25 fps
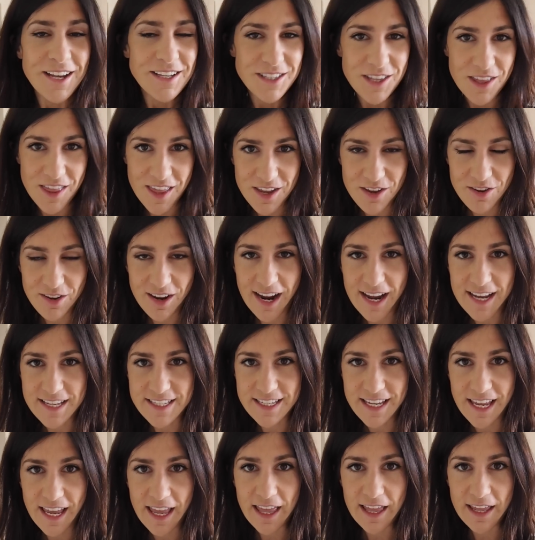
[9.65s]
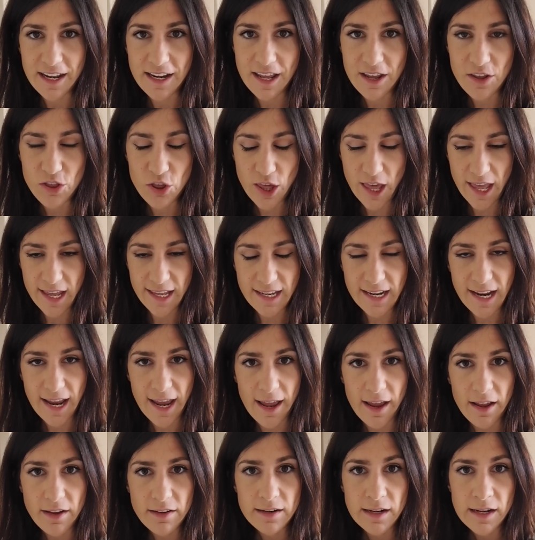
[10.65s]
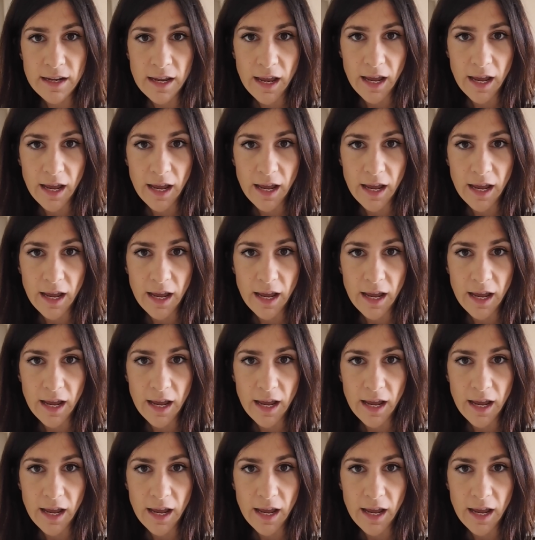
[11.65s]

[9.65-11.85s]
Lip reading: so that you guys can check it out.